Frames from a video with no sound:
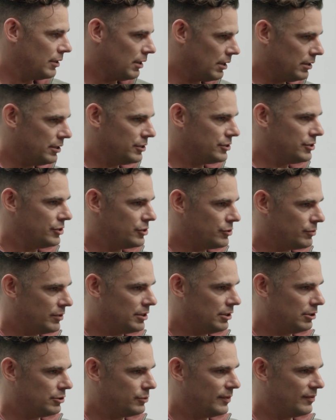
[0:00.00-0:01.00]
artists and
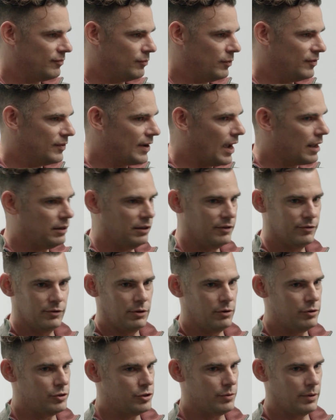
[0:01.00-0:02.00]
storytellers, we've got to live
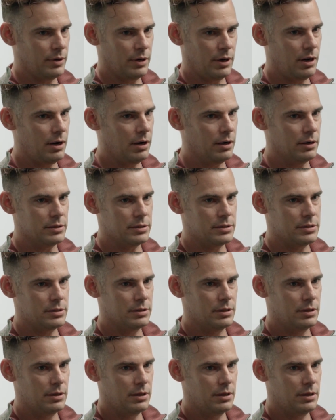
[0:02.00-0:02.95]
close to our hearts.